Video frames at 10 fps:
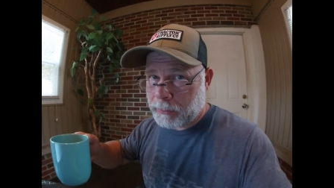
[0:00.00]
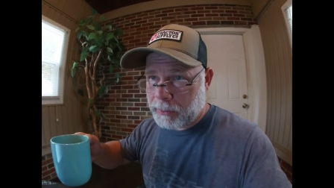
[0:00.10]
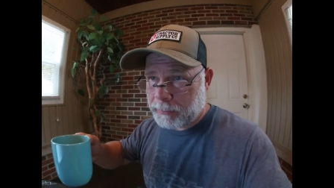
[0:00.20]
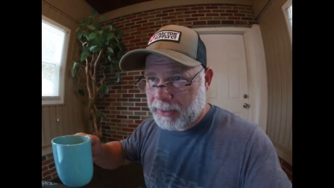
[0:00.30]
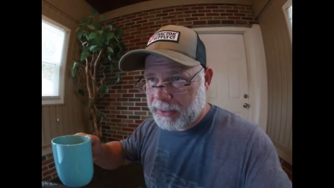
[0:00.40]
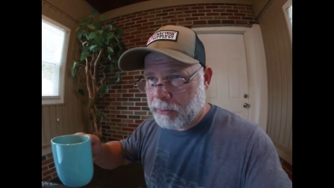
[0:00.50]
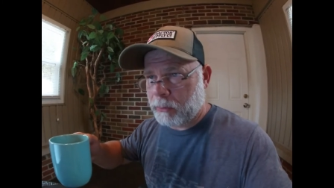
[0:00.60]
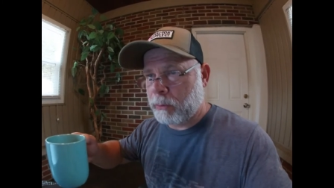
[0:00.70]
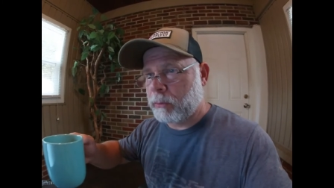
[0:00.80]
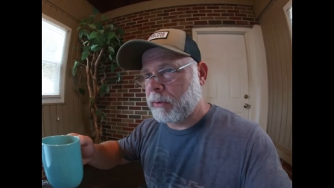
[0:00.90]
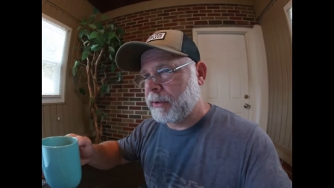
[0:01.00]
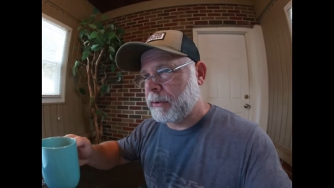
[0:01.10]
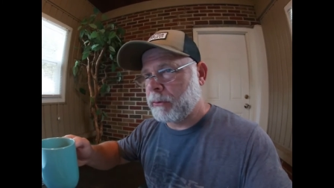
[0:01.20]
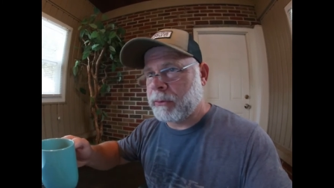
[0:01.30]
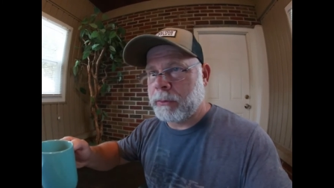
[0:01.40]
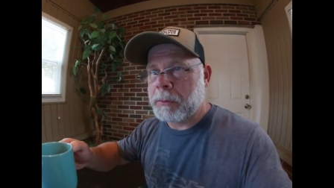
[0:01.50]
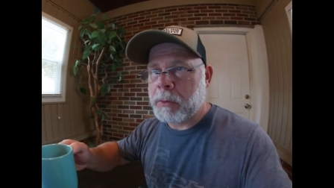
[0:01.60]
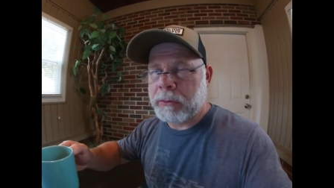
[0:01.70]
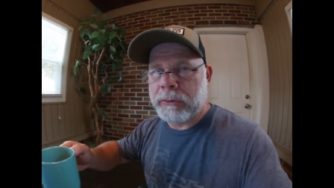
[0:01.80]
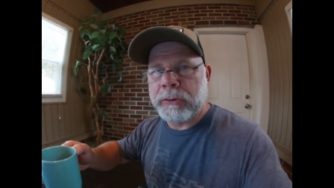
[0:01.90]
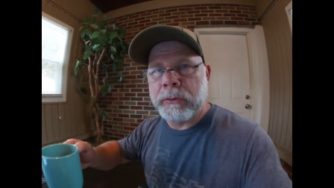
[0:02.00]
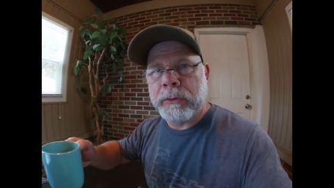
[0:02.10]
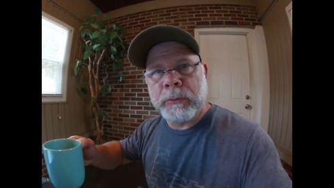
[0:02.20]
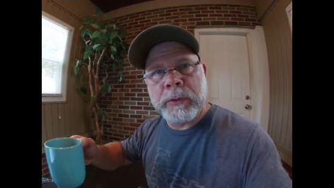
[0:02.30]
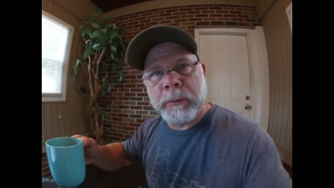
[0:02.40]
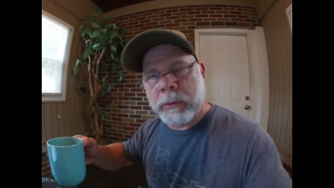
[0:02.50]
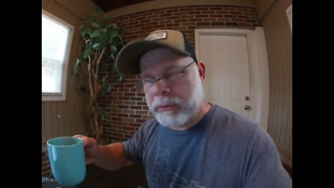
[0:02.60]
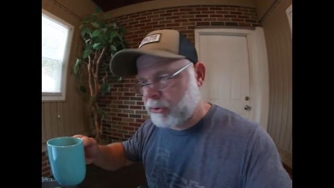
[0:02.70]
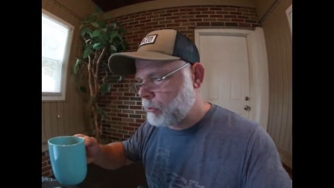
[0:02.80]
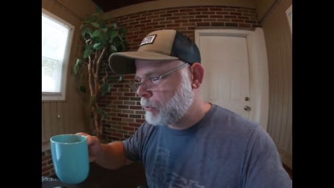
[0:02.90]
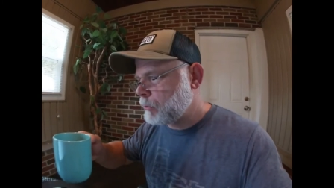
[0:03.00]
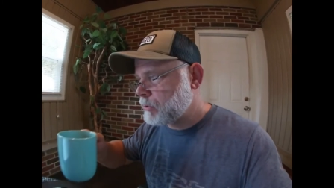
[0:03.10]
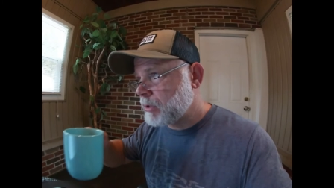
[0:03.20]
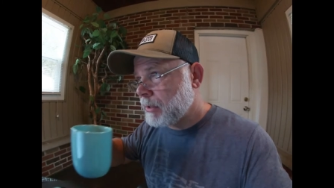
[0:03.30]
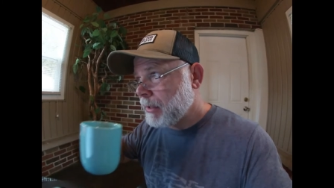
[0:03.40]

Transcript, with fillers: want to buy it? You know, do we want new? Do we want used?